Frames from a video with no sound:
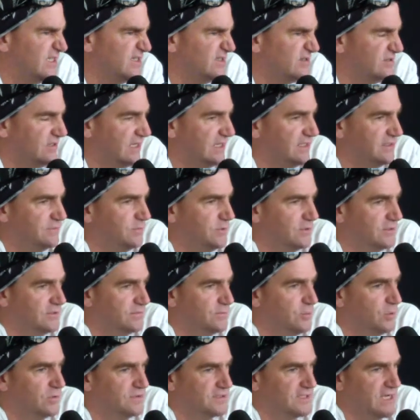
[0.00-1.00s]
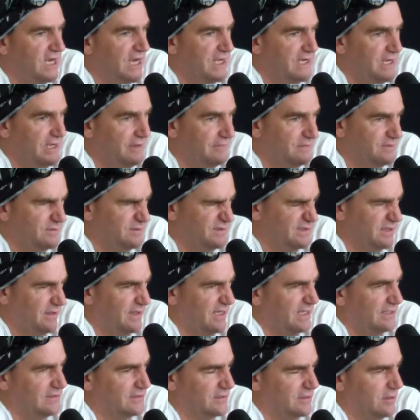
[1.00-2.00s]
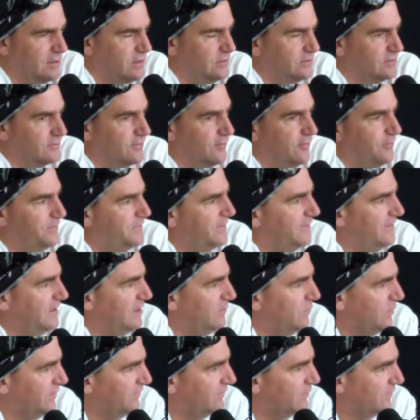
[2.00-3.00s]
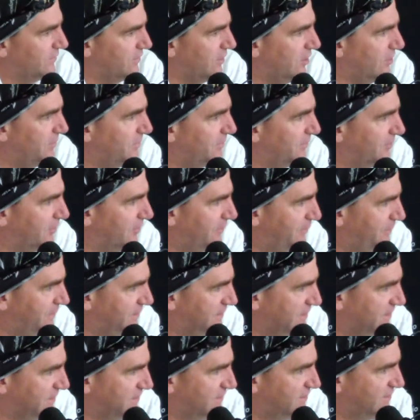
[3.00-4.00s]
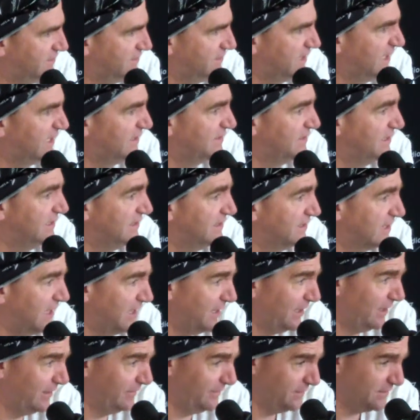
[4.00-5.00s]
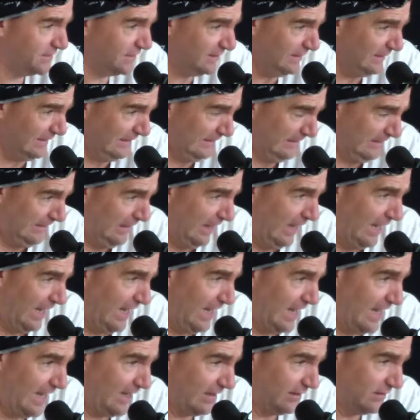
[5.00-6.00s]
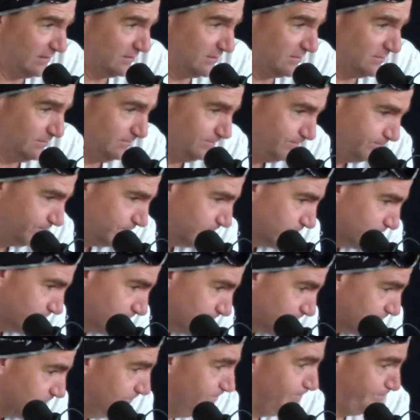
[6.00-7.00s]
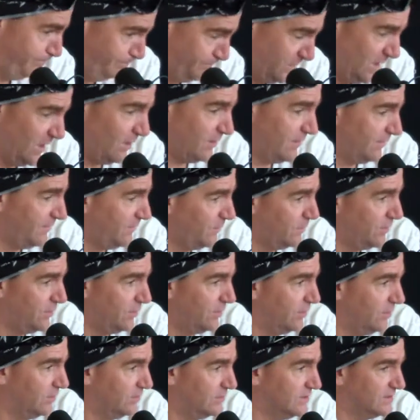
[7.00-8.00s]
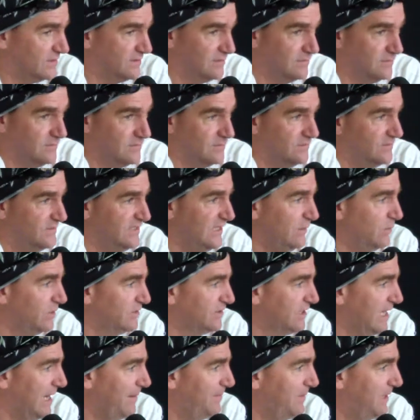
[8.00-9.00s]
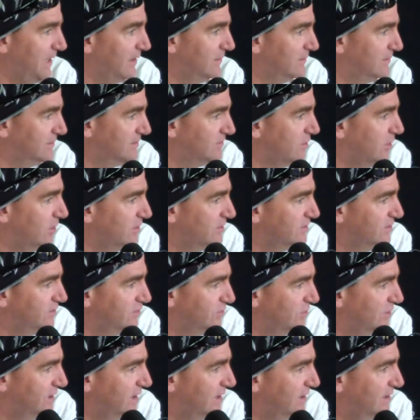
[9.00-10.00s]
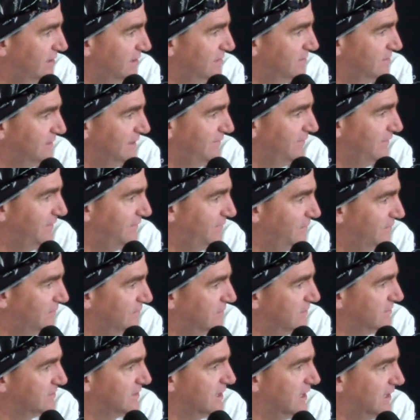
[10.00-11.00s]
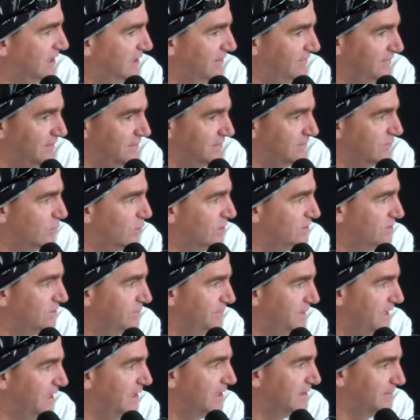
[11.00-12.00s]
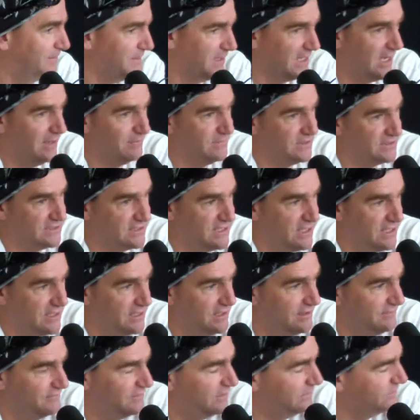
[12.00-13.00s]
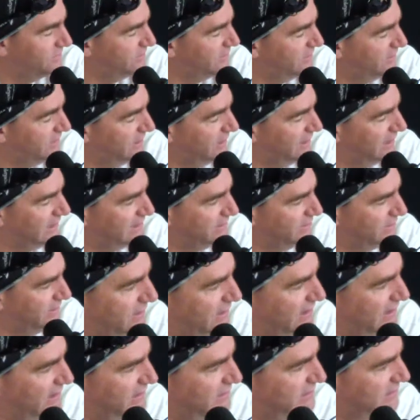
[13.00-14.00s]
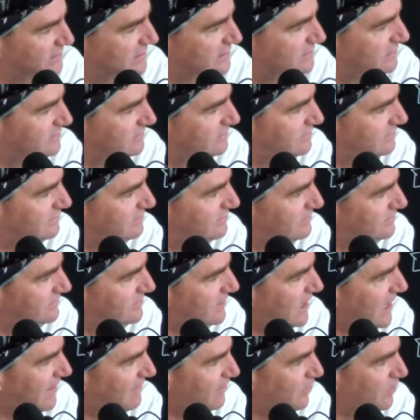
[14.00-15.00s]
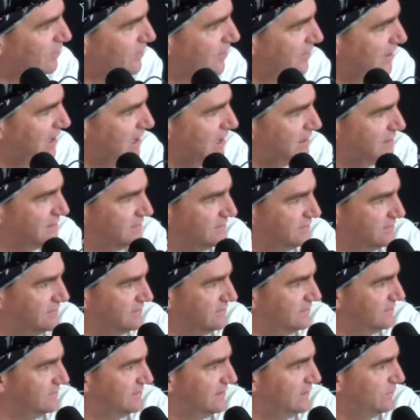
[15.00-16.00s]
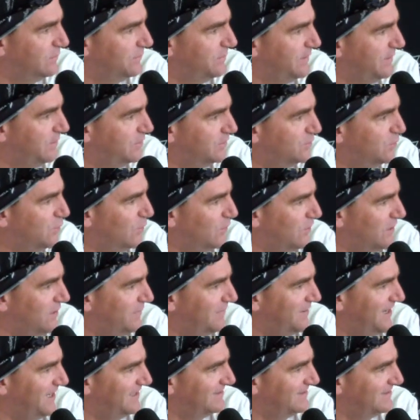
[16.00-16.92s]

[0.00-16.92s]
Johannesburg Sports Skydivers, which I think is a closed group, and then we've got the open group, which is JSE Skydivers, and yeah, if you want to just see what's happening, just ask to join. And even if you're not a skydiver and want to become a skydiver, I'm sure they'll let you in just have a look around and see what people talk about.